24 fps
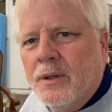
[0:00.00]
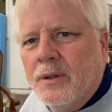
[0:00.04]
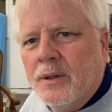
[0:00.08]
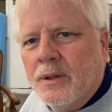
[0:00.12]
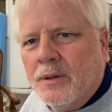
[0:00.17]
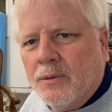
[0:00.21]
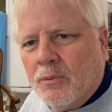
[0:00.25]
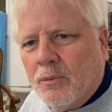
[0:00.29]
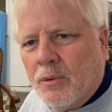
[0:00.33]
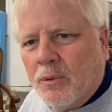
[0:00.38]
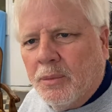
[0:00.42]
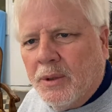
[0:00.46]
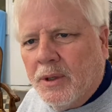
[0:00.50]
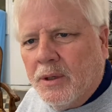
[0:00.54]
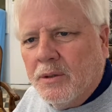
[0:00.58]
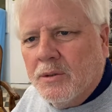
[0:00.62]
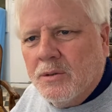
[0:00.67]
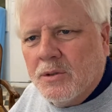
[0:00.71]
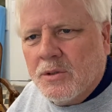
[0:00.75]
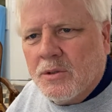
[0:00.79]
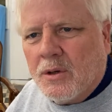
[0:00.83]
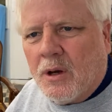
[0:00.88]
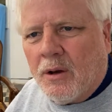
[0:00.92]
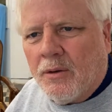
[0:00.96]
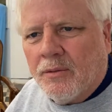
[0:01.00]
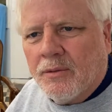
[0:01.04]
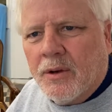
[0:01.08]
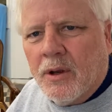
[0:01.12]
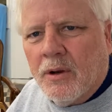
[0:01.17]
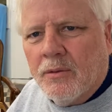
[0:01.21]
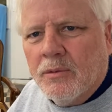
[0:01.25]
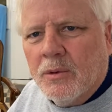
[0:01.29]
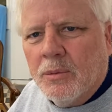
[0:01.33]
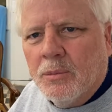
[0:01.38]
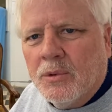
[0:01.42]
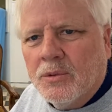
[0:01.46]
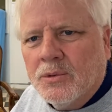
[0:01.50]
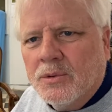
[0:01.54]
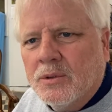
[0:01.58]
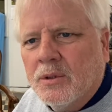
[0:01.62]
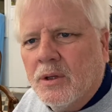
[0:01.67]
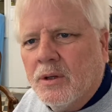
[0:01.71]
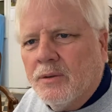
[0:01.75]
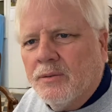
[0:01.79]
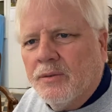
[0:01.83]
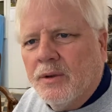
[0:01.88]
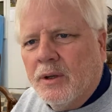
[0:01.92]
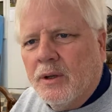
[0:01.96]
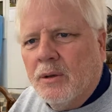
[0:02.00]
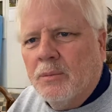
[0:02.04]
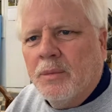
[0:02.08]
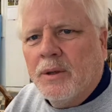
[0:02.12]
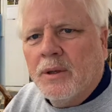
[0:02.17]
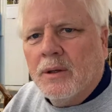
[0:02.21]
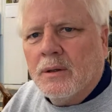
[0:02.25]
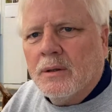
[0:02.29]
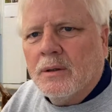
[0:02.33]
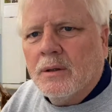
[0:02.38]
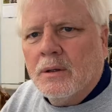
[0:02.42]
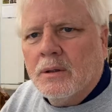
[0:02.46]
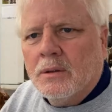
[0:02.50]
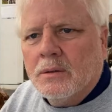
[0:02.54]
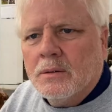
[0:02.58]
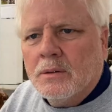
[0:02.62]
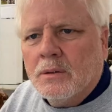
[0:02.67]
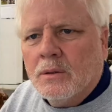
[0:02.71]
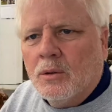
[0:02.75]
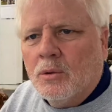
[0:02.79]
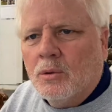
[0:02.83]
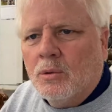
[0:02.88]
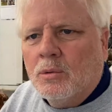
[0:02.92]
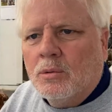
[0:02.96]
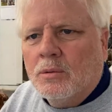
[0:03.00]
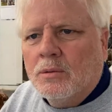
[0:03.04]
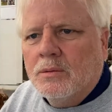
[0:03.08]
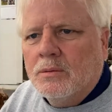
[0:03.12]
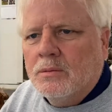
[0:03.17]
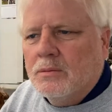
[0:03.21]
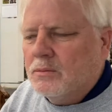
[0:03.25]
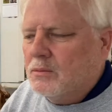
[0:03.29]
that would be soft, comfortable stuff. It could be an old